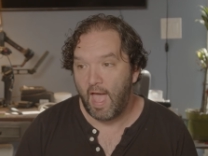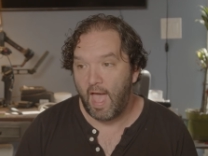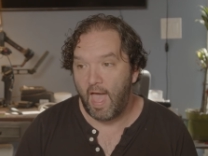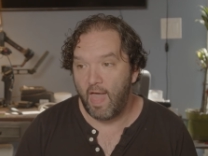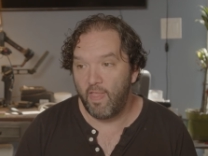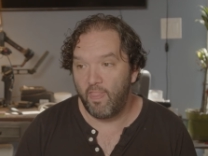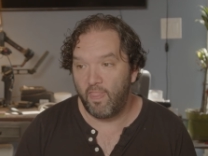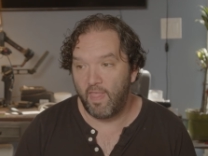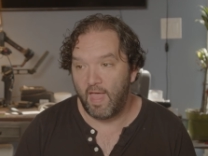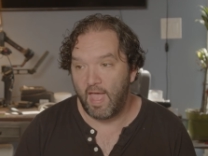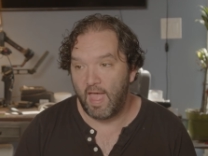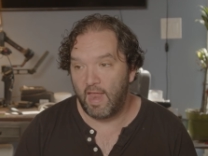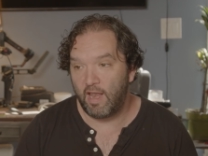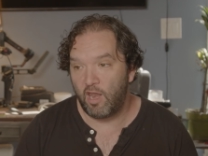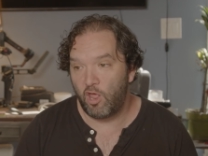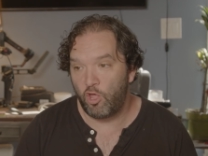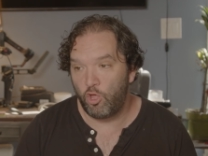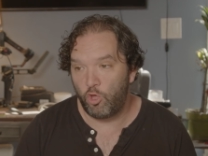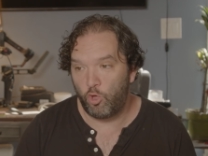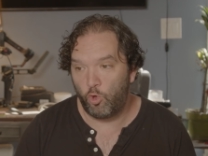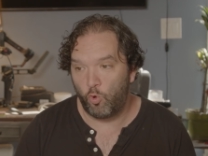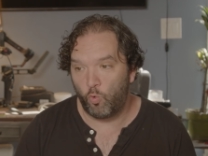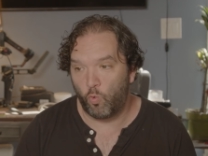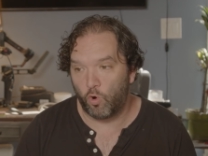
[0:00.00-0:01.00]
and then
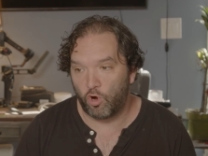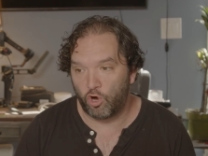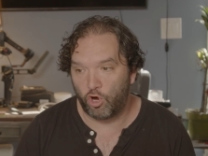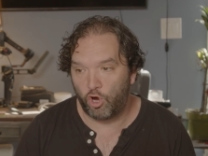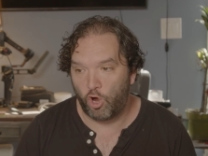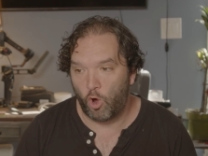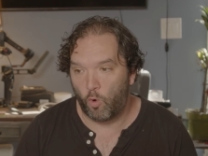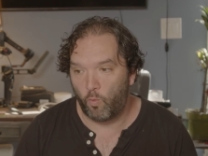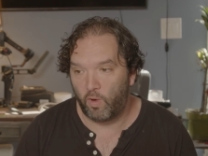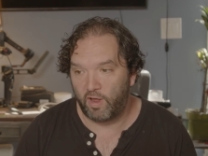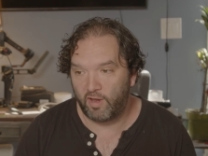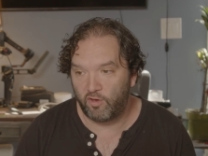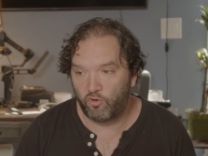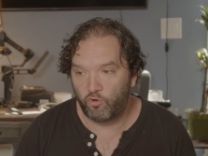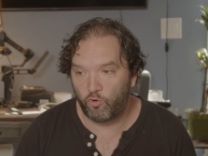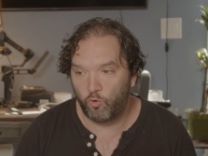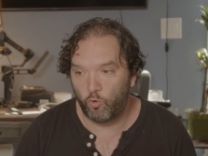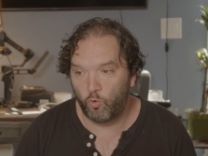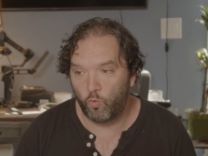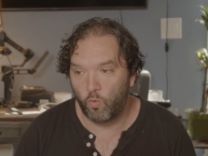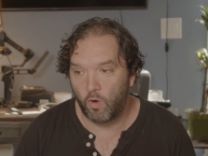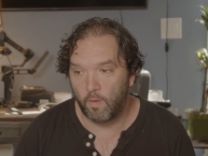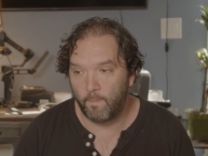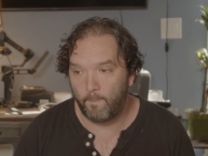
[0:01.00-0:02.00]
you are going
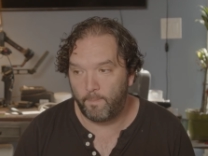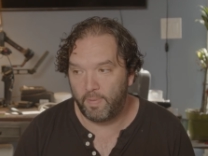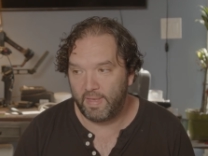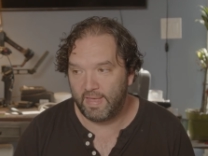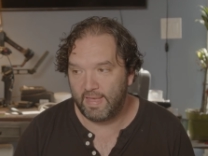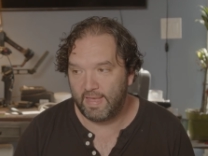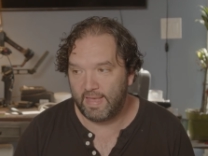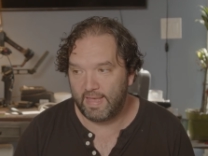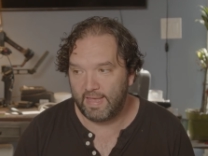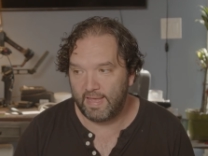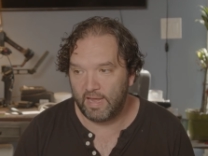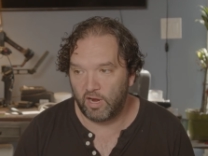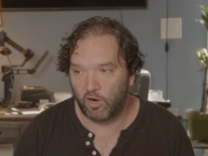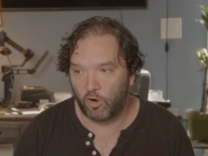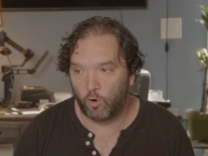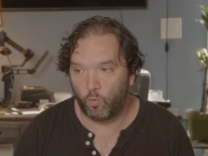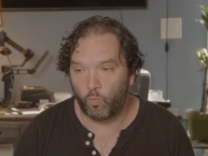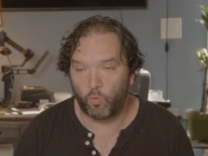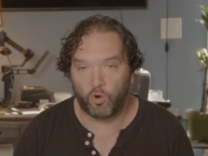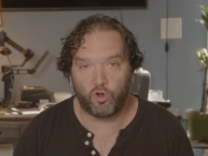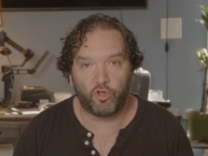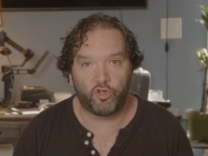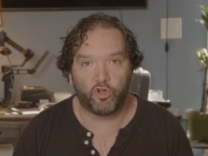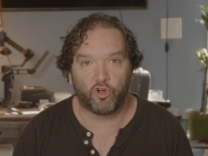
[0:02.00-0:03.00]
to be here
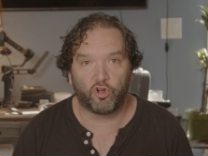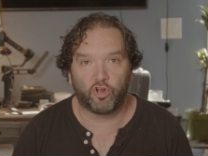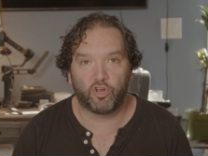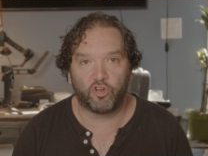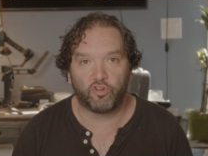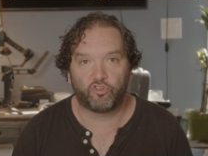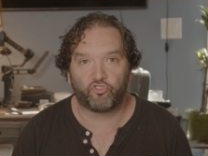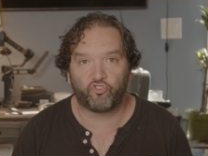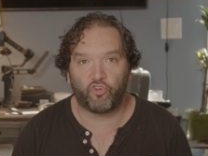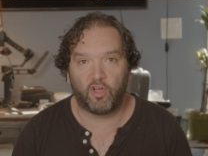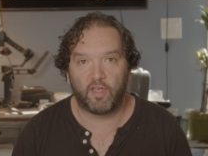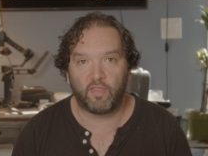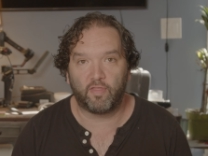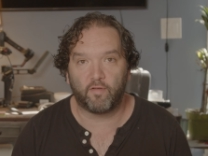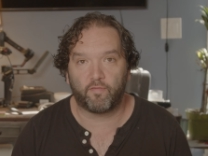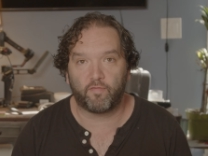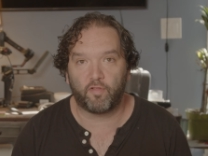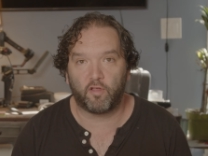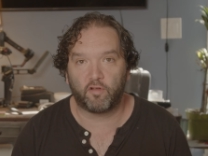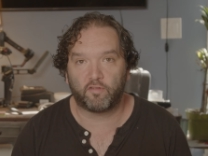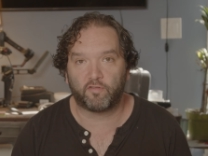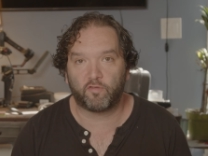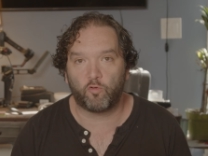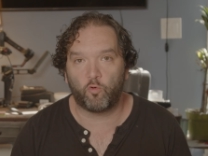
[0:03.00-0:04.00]
where you're going to train the
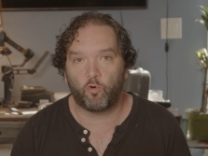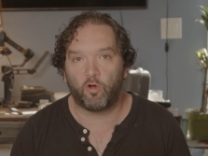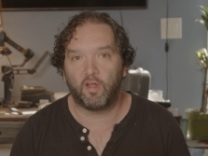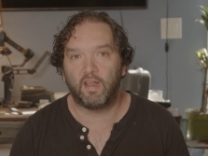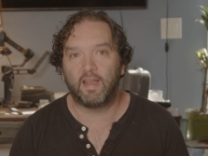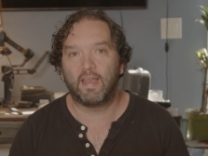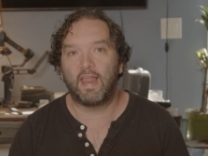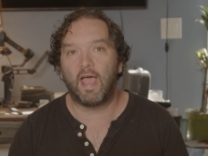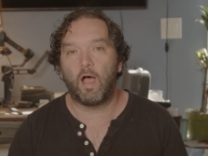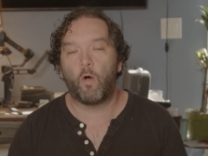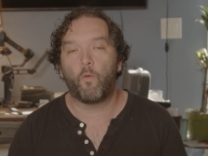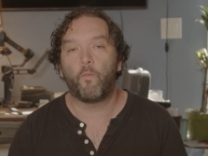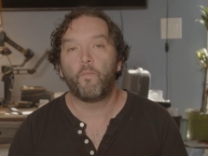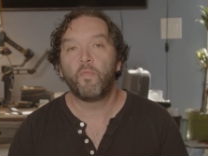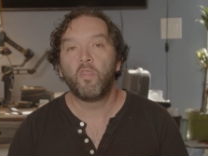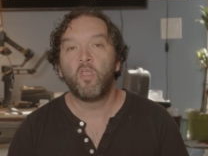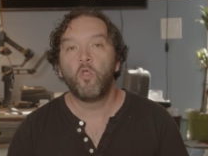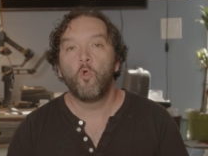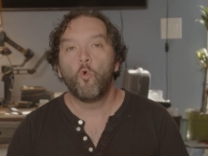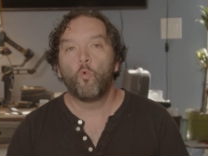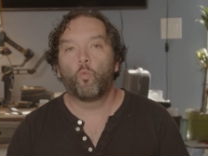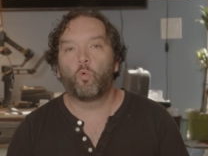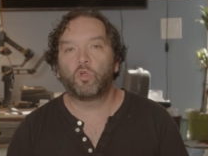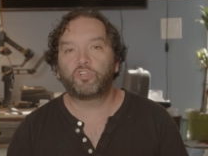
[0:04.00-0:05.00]
flux LoRa. And now
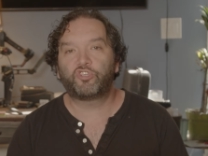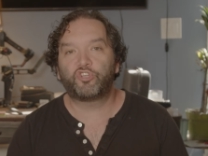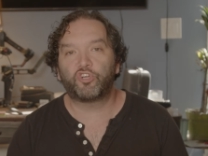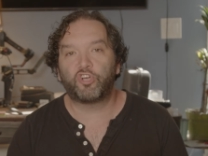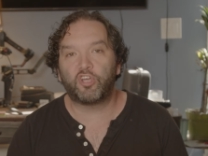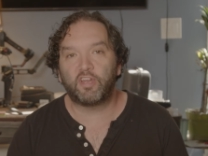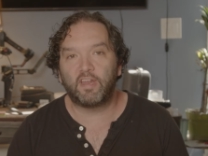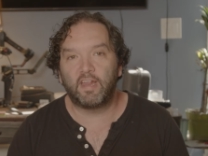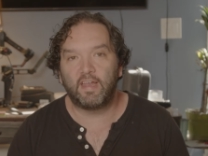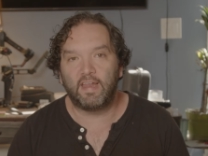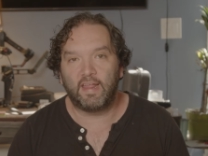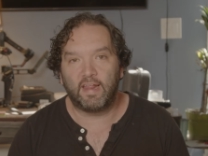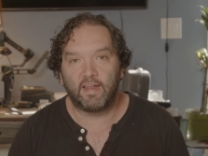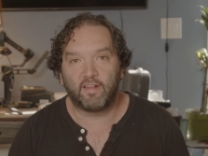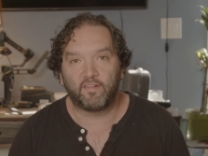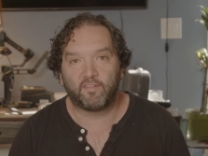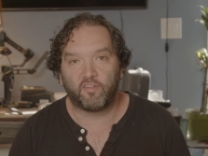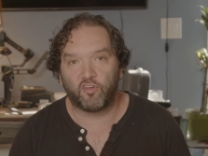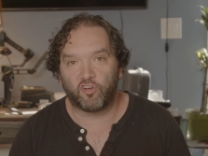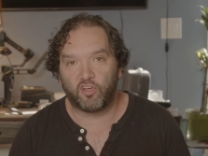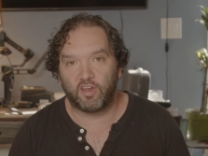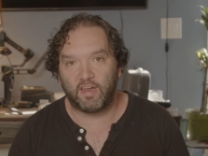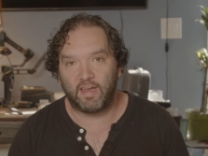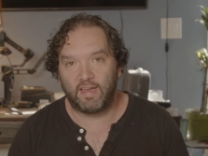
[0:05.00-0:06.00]
what you're going to need is
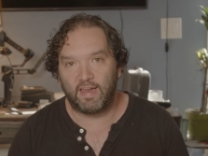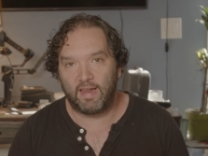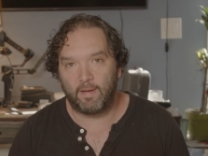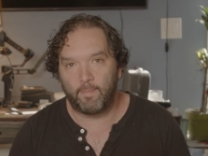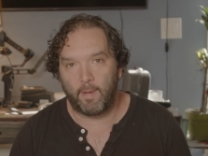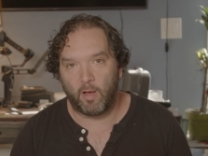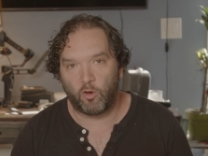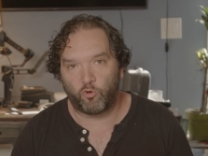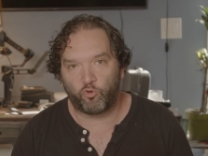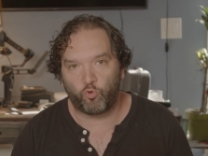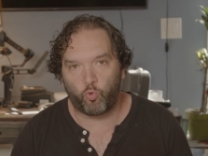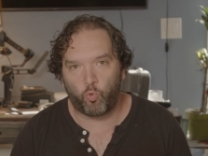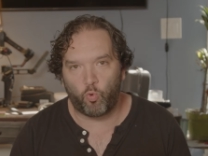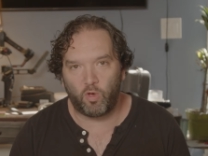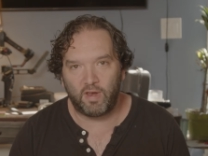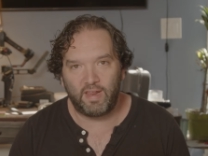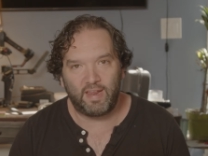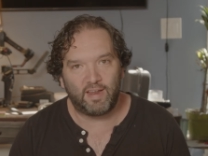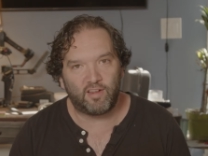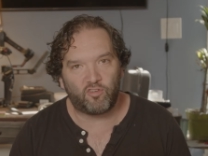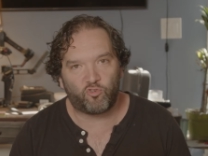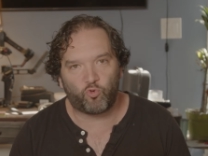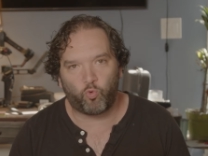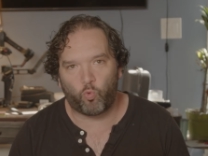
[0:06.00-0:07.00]
you're going to need about
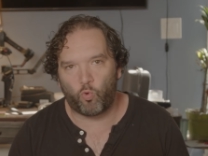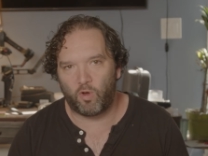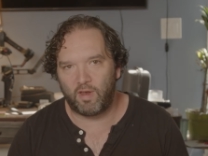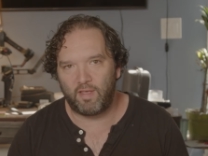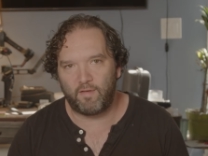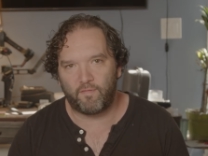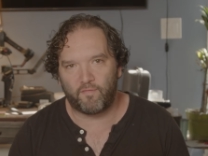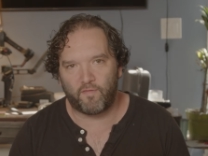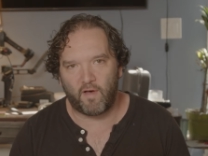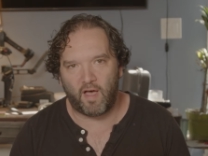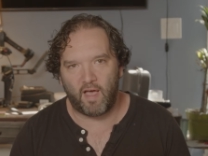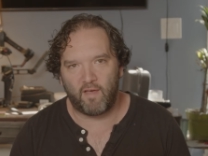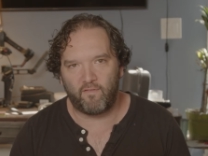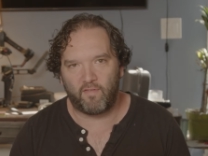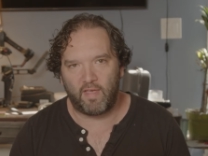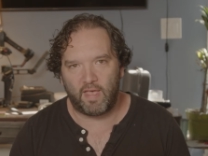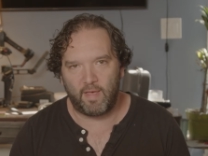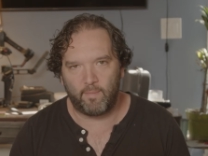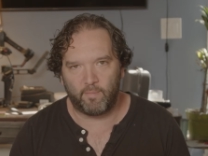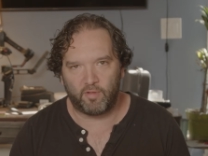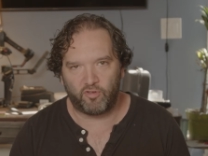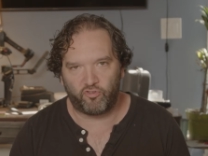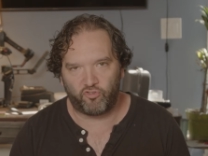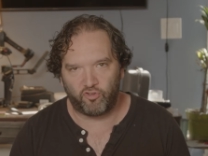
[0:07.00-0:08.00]
20 to 25
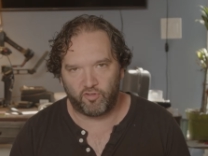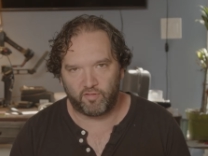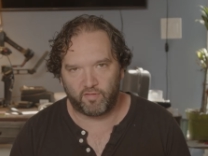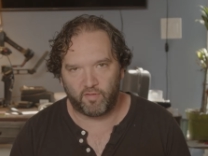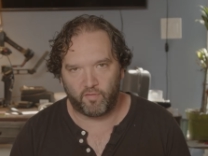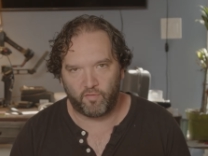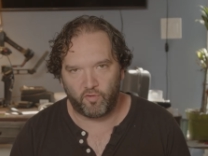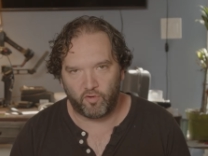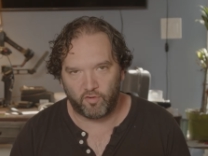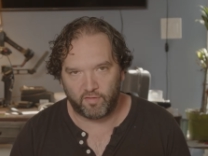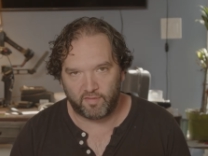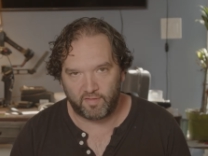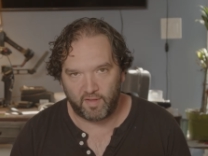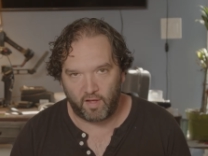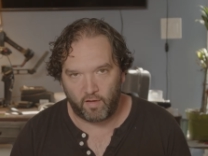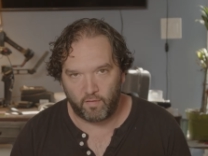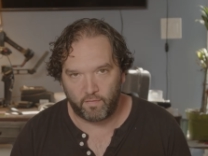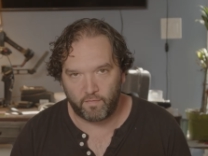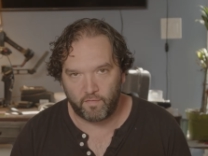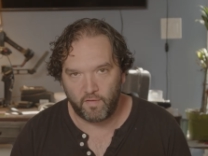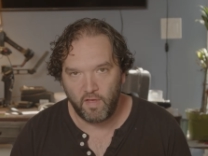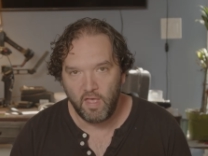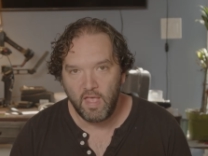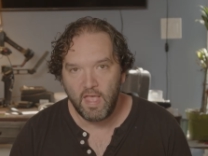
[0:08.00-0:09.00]
images of
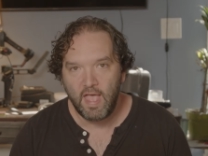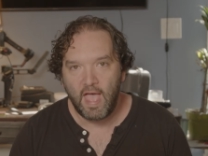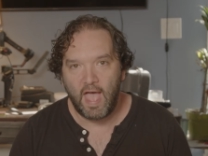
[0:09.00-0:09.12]
yourself.